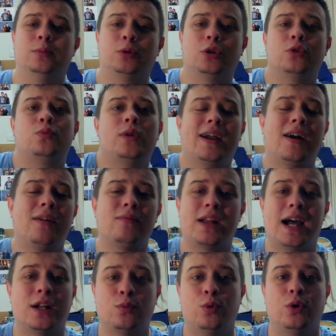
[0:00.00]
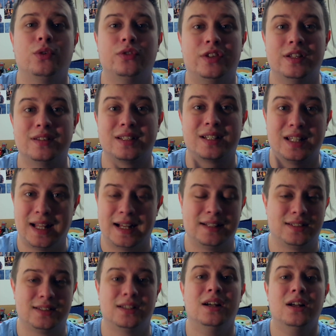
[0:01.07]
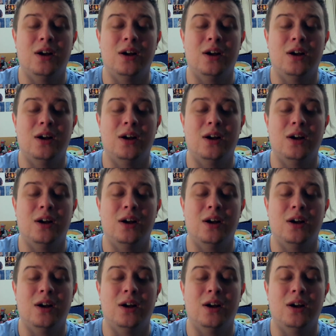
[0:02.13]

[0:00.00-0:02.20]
because we haven't had one since Class